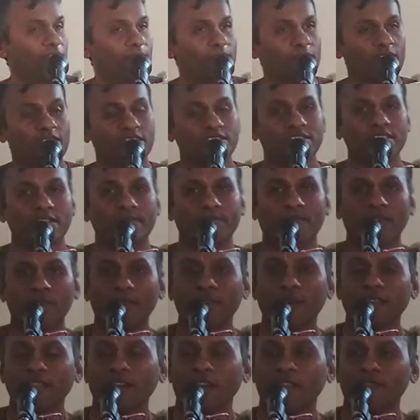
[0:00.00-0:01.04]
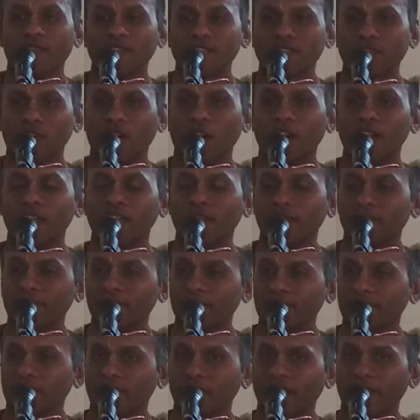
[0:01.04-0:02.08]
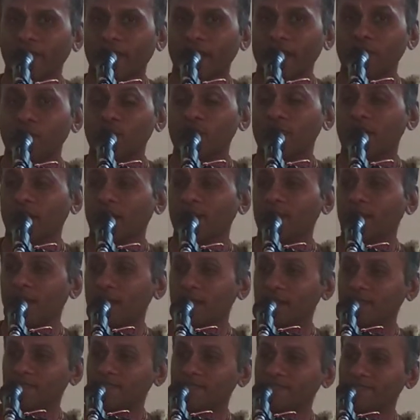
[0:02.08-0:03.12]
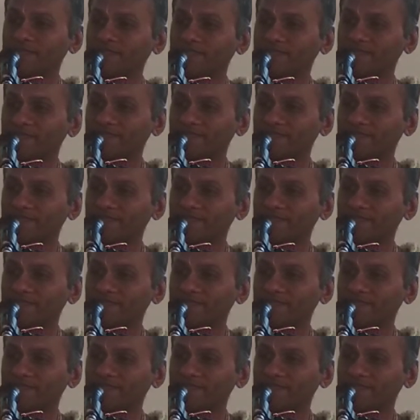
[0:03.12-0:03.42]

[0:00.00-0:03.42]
Because Srila Prabhupada always called him a Vaikuntha man.